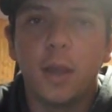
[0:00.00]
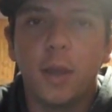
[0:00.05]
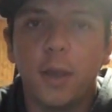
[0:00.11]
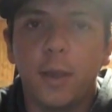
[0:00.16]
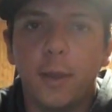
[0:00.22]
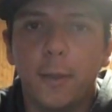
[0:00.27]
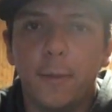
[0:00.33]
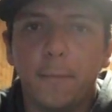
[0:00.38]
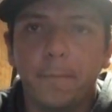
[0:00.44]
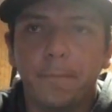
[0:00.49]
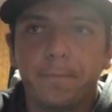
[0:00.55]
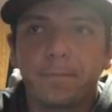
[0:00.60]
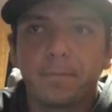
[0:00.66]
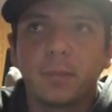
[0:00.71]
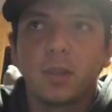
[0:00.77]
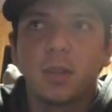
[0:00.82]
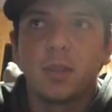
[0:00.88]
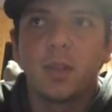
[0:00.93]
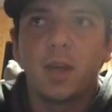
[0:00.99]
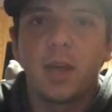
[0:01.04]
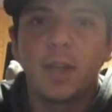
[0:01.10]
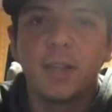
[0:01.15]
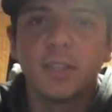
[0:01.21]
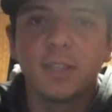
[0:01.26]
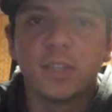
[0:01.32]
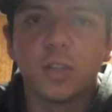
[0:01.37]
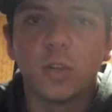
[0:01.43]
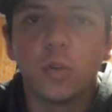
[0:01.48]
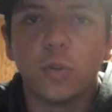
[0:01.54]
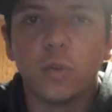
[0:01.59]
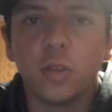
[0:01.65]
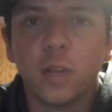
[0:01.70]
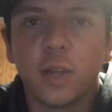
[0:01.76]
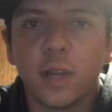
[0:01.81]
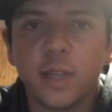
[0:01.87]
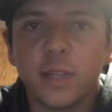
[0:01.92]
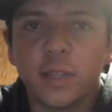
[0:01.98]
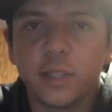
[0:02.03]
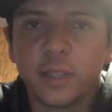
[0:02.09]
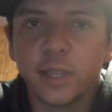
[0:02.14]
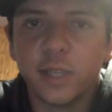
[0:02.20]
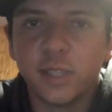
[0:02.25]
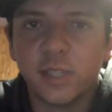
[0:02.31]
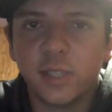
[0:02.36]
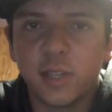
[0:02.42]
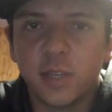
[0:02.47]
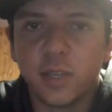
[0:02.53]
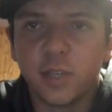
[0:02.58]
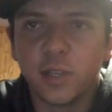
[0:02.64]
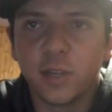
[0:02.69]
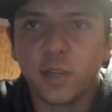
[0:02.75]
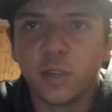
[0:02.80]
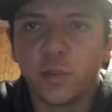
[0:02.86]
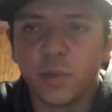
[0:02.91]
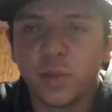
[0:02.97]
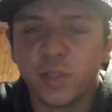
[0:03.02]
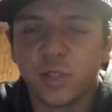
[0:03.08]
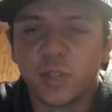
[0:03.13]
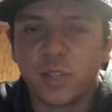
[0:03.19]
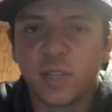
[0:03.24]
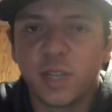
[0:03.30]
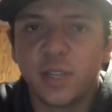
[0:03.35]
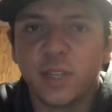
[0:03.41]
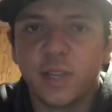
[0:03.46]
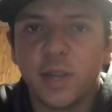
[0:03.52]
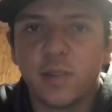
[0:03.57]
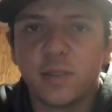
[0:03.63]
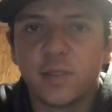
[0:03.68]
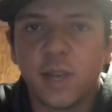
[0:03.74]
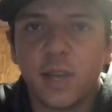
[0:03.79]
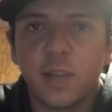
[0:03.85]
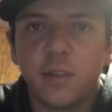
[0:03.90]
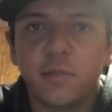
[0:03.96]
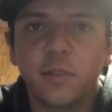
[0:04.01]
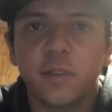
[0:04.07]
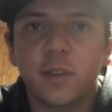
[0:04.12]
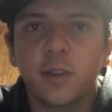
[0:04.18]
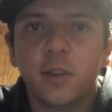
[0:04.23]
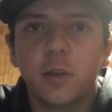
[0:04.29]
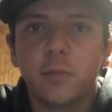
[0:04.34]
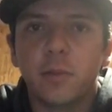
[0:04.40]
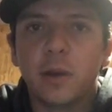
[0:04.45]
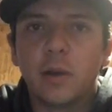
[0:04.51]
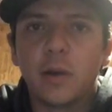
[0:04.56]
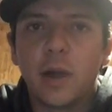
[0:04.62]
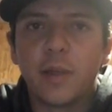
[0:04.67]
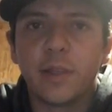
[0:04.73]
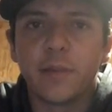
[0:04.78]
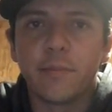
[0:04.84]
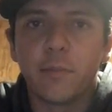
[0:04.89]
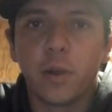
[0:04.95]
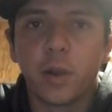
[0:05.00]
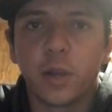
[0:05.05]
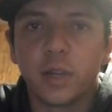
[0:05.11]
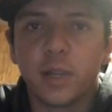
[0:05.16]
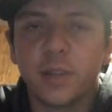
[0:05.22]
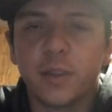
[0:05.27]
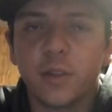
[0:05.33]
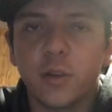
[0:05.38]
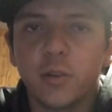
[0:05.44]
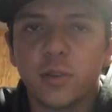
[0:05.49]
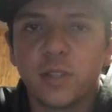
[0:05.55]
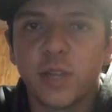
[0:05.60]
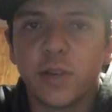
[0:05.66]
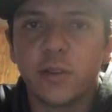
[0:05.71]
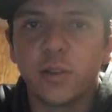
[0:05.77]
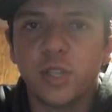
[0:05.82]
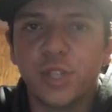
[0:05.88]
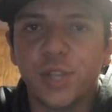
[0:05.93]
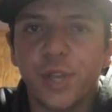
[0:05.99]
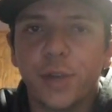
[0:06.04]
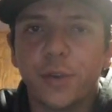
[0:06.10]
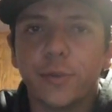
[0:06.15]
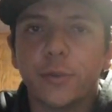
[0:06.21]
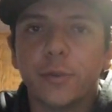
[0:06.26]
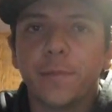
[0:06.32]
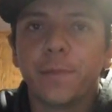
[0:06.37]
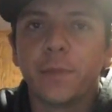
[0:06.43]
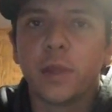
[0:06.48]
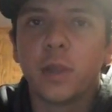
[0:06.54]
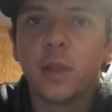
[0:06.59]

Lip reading: I didn't see a whole lot in the case study or in the research that I did outside of it about how they marketed the hotel in general.